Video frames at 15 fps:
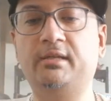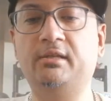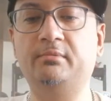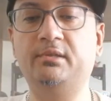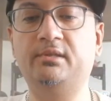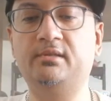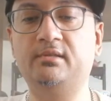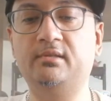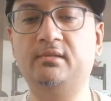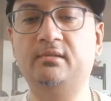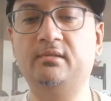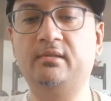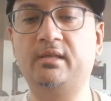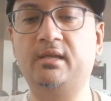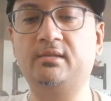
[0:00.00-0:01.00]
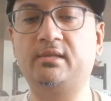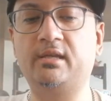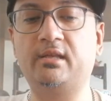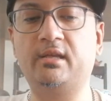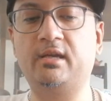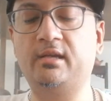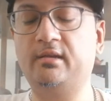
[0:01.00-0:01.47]
limits and things
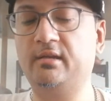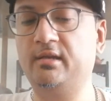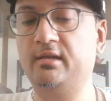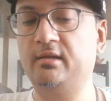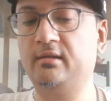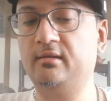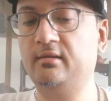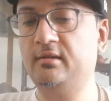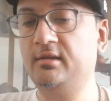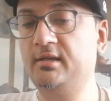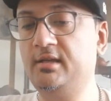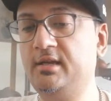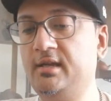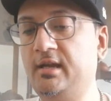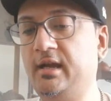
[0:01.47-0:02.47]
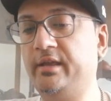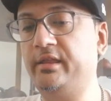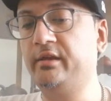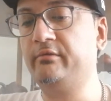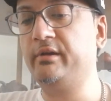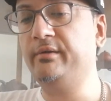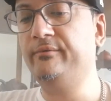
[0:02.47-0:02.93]
like that. And I
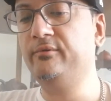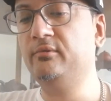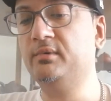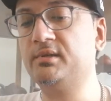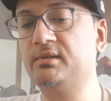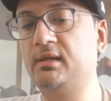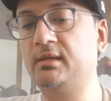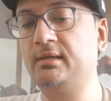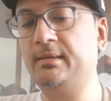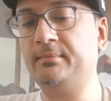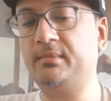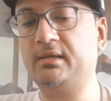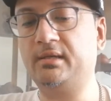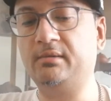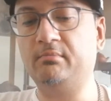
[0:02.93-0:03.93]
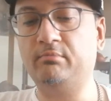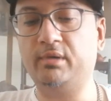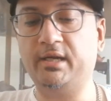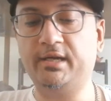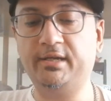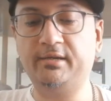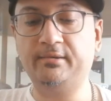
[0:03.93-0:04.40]
think green food was an attempt to
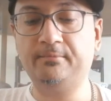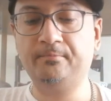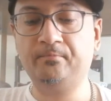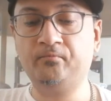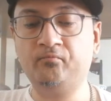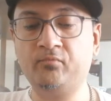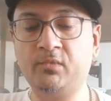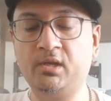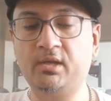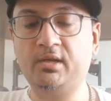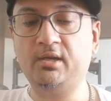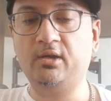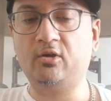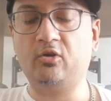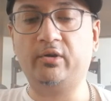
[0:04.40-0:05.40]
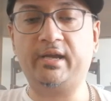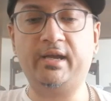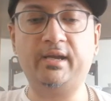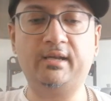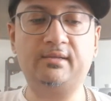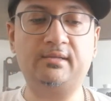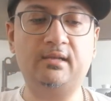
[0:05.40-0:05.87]
combine
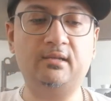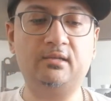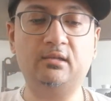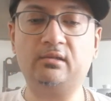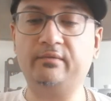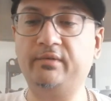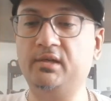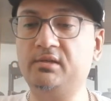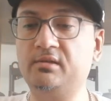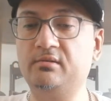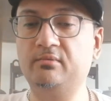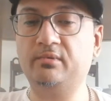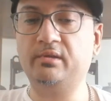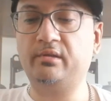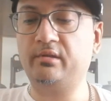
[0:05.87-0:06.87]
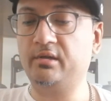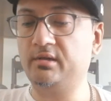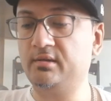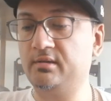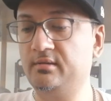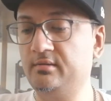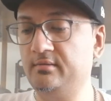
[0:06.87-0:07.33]
organic style cultivation with
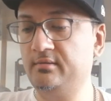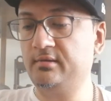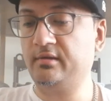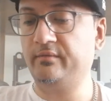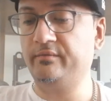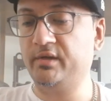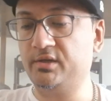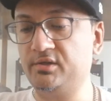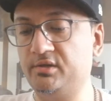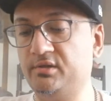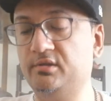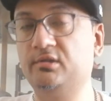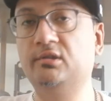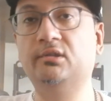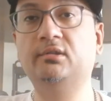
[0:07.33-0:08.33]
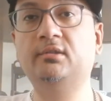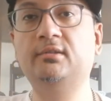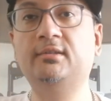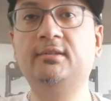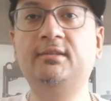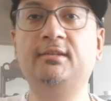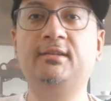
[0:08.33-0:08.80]
conventional
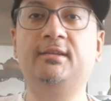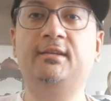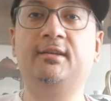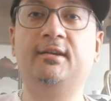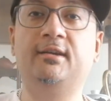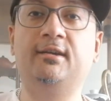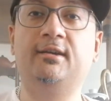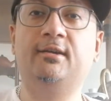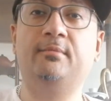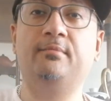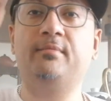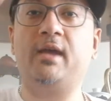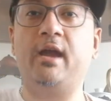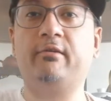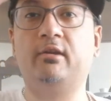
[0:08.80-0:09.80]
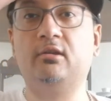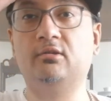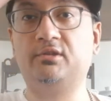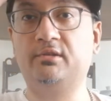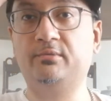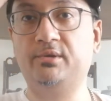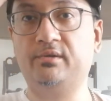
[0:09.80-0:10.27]

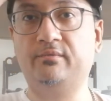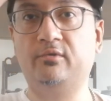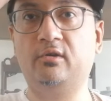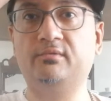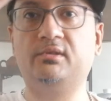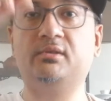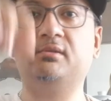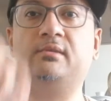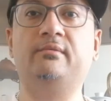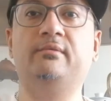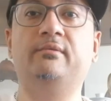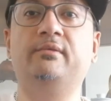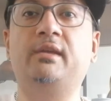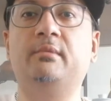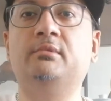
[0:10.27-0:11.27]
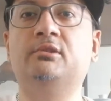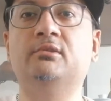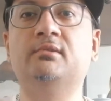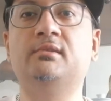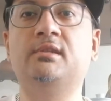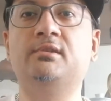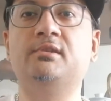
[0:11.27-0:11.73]
agriculture, which involves the use of
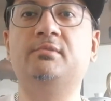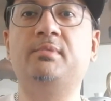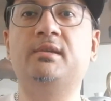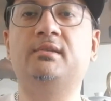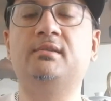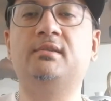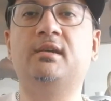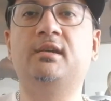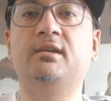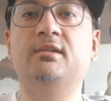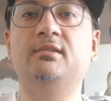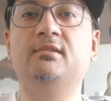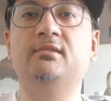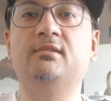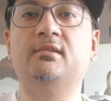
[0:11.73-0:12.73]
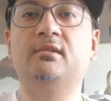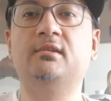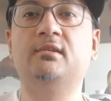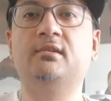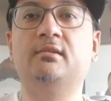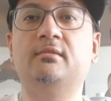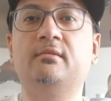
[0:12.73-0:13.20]
chemicals such as pesticides,
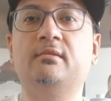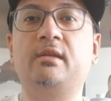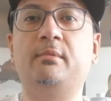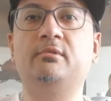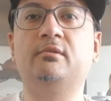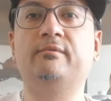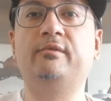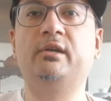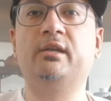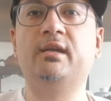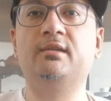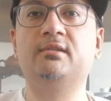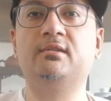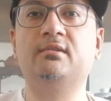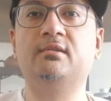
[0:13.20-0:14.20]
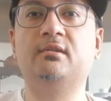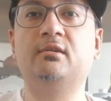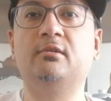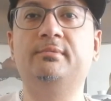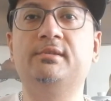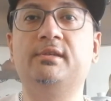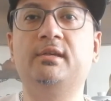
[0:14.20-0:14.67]
chemical fertilizers, and
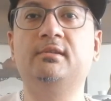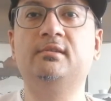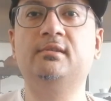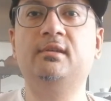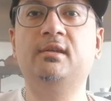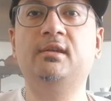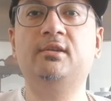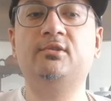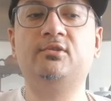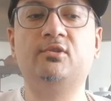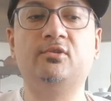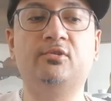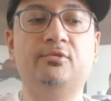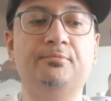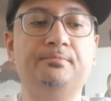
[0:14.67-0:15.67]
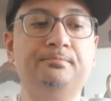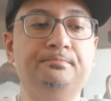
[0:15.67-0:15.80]
herbicides. So